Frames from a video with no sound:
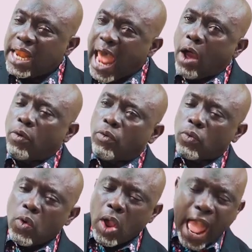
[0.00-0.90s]
Now,
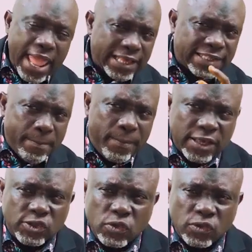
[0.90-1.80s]
highest and
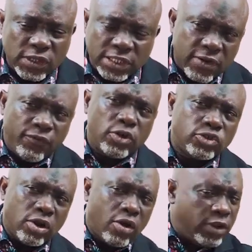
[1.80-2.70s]
best use is a
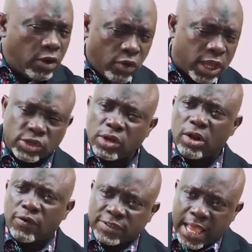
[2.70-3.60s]
function of the location
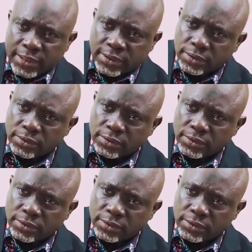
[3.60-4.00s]
of site.